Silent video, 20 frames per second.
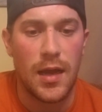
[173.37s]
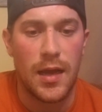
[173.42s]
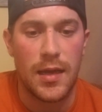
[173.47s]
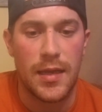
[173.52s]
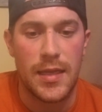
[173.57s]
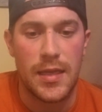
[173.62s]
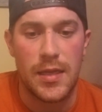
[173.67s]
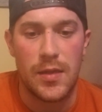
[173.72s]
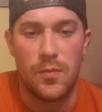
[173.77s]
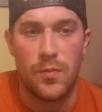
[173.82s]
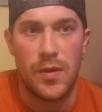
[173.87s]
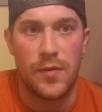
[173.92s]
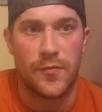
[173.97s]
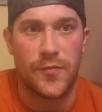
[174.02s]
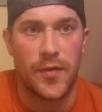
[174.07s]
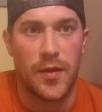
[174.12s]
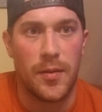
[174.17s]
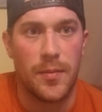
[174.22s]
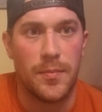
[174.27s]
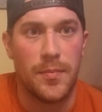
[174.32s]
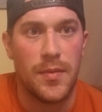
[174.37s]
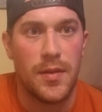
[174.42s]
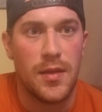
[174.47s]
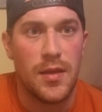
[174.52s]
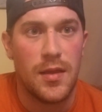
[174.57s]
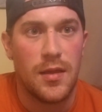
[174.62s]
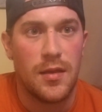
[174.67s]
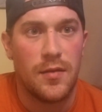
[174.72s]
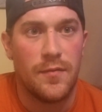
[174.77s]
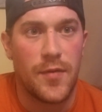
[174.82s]
He went from
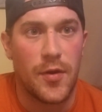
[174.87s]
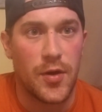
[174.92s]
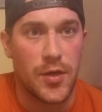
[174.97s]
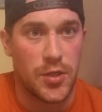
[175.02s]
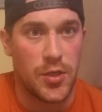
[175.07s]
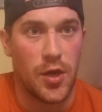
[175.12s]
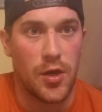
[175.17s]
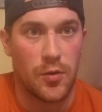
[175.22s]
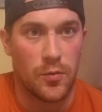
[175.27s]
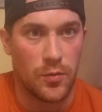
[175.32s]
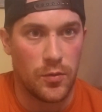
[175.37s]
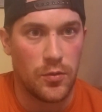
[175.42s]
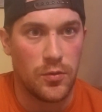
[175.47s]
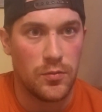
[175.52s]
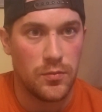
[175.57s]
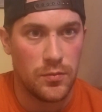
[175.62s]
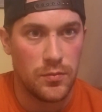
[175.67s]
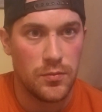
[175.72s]
very guttural